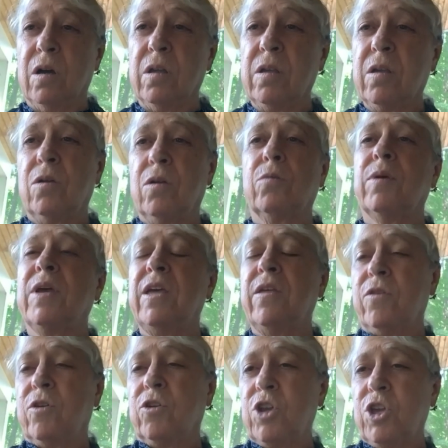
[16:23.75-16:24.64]
You know,
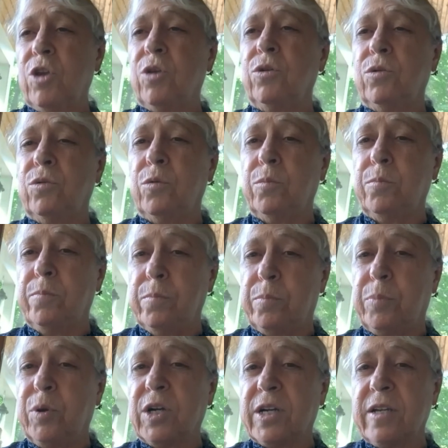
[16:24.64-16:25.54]
either you
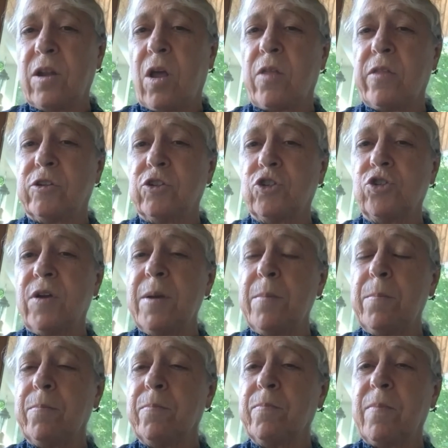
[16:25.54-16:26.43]
book another trip,